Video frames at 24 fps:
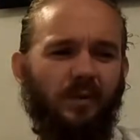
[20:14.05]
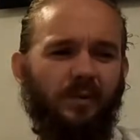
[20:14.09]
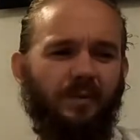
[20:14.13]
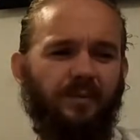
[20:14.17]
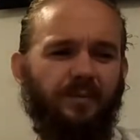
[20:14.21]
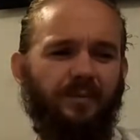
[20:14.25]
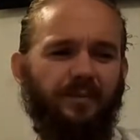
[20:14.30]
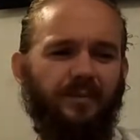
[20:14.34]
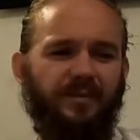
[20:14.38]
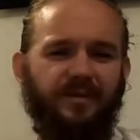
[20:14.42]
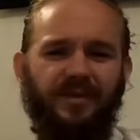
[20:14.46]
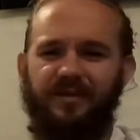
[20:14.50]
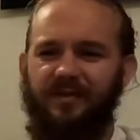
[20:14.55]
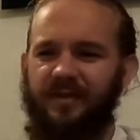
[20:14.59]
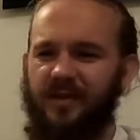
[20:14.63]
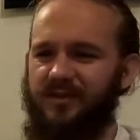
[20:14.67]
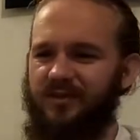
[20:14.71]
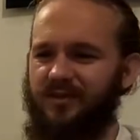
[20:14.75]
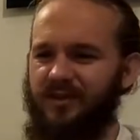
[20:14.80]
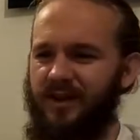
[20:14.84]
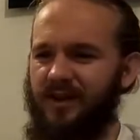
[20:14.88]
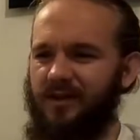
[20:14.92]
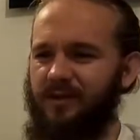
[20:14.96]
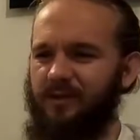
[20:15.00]
I think
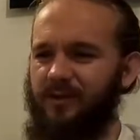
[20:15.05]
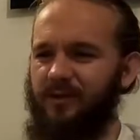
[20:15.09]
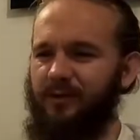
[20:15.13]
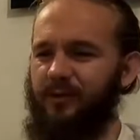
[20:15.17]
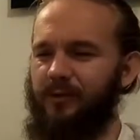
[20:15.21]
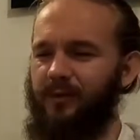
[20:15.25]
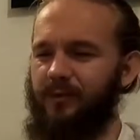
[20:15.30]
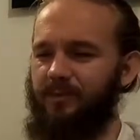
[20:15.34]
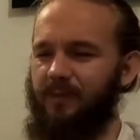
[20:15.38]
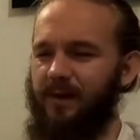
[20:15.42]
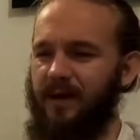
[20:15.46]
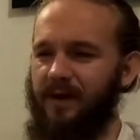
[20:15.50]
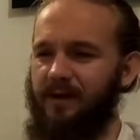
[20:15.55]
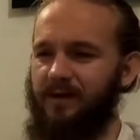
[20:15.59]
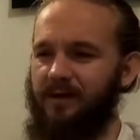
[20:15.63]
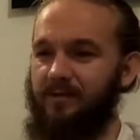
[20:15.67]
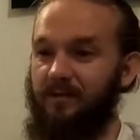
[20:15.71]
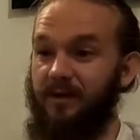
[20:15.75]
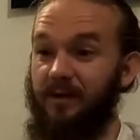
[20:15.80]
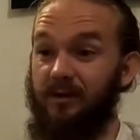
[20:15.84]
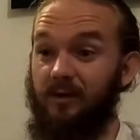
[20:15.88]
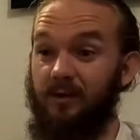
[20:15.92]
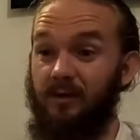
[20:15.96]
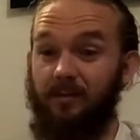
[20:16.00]
that's, yeah, the middle and back, the
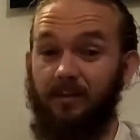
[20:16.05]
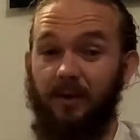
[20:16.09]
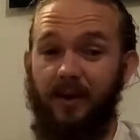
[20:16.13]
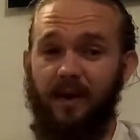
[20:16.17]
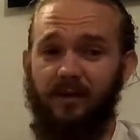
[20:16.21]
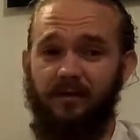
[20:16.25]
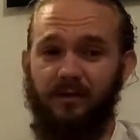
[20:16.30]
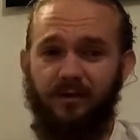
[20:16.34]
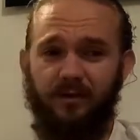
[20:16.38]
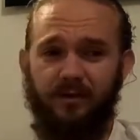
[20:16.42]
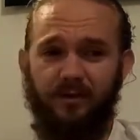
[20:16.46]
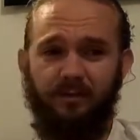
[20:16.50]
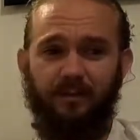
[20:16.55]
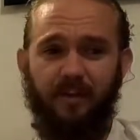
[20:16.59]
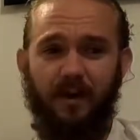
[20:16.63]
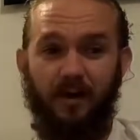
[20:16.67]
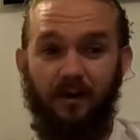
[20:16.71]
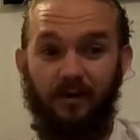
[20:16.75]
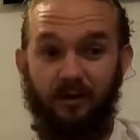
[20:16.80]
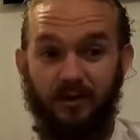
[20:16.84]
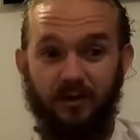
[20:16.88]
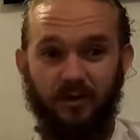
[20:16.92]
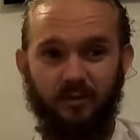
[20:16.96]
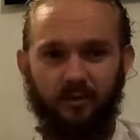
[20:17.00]
middle and back third of your
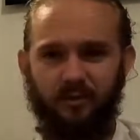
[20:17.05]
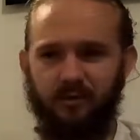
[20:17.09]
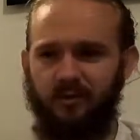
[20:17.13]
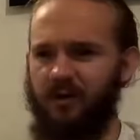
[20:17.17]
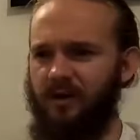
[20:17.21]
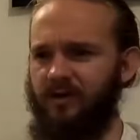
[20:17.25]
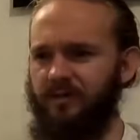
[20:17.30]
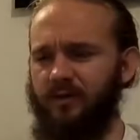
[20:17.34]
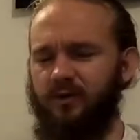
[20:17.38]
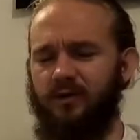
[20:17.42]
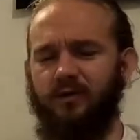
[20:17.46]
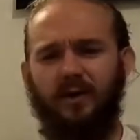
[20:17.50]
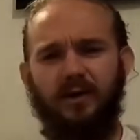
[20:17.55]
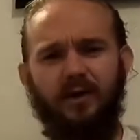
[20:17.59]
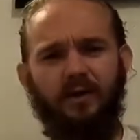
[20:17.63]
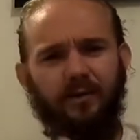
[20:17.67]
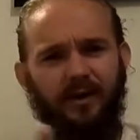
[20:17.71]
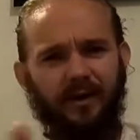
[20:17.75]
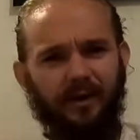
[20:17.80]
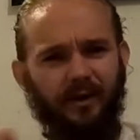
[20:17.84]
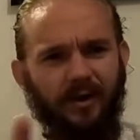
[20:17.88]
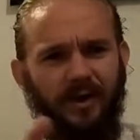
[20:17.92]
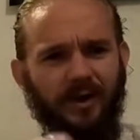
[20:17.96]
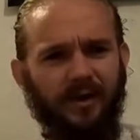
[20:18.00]
palate, and this one covered quite
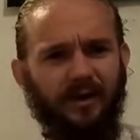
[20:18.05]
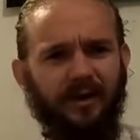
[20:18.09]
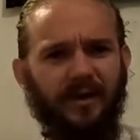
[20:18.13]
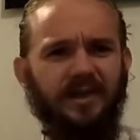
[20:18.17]
well.